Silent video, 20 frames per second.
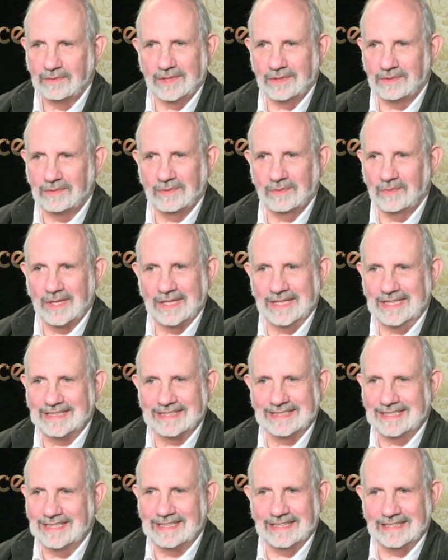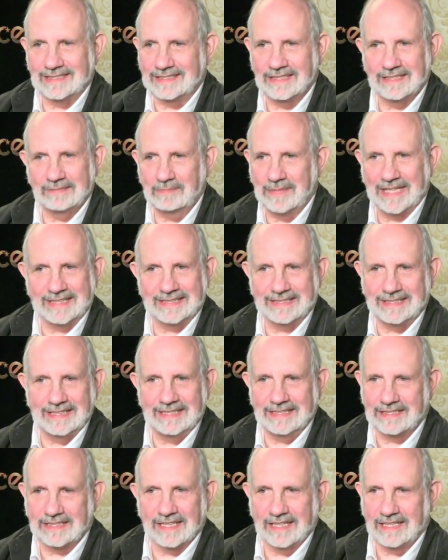what is this? He makes
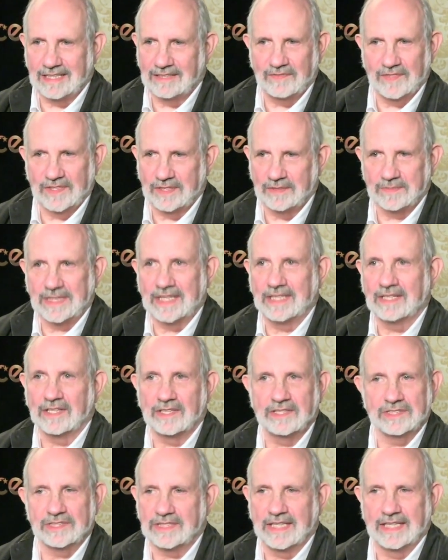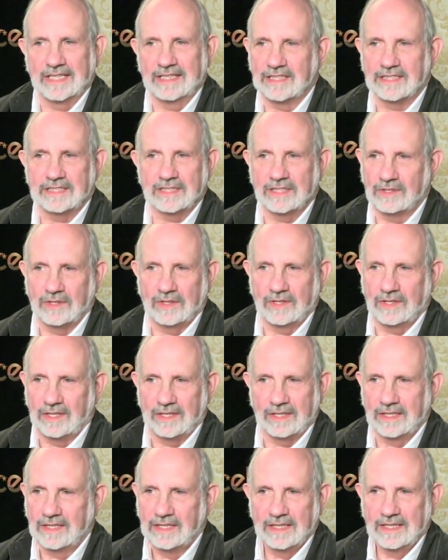these kind of films. I don't understand this at
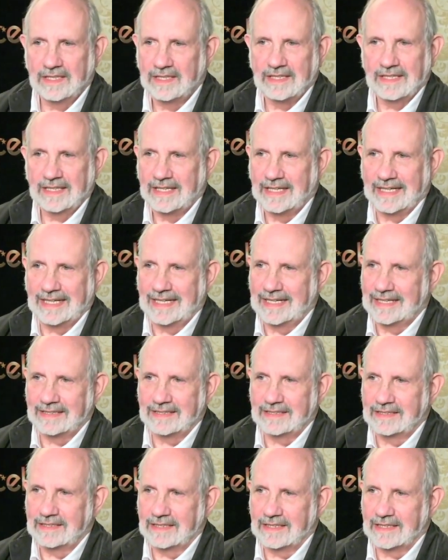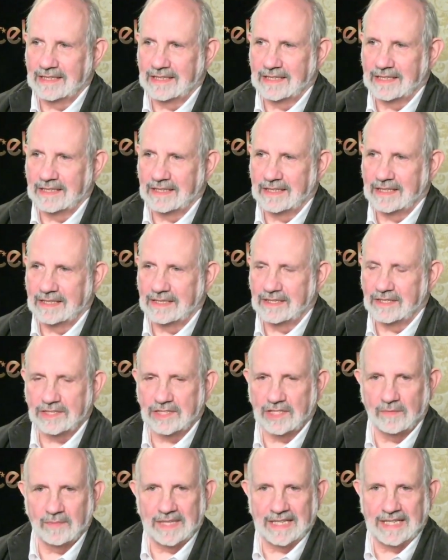all. And
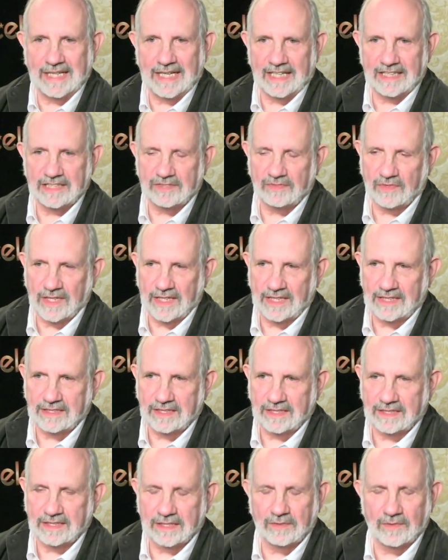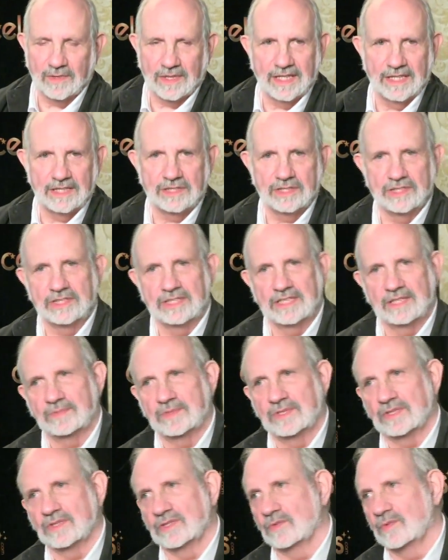there's so many catchphrases in
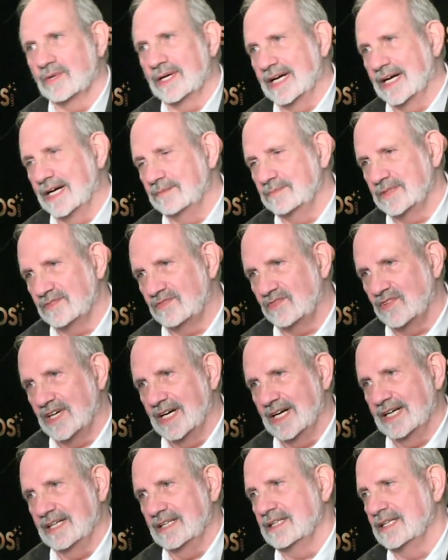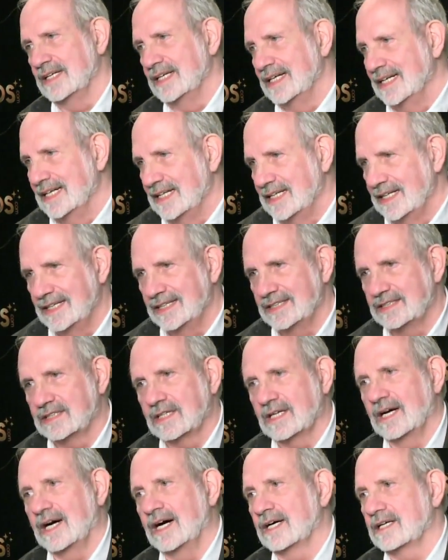relationship to the way I'm defined.
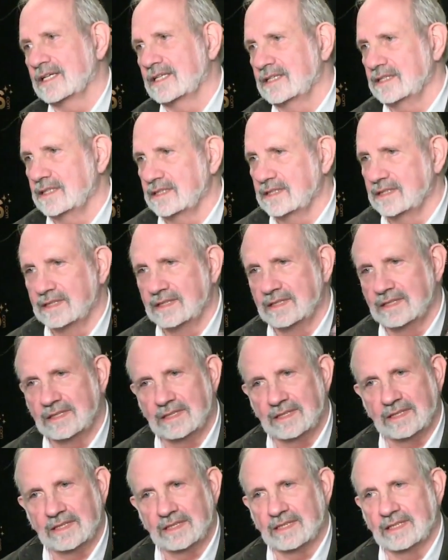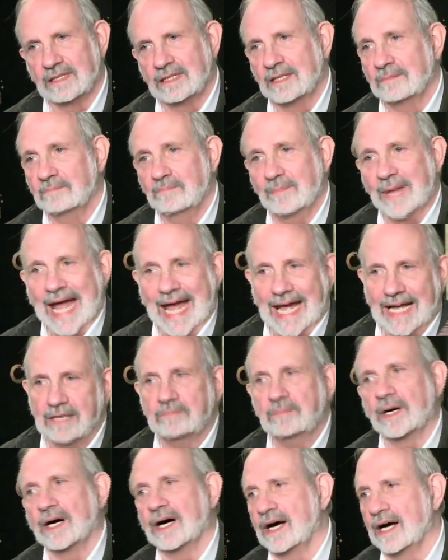Hitchcockian,
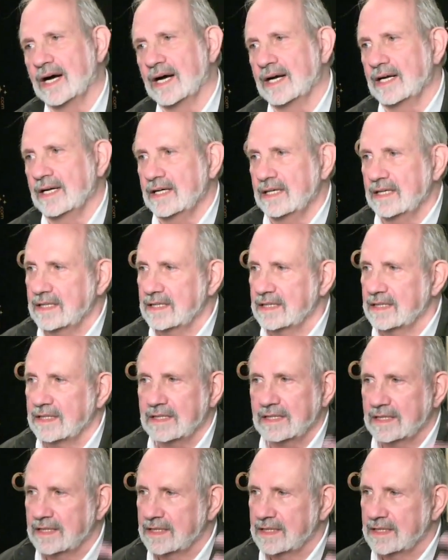magpie,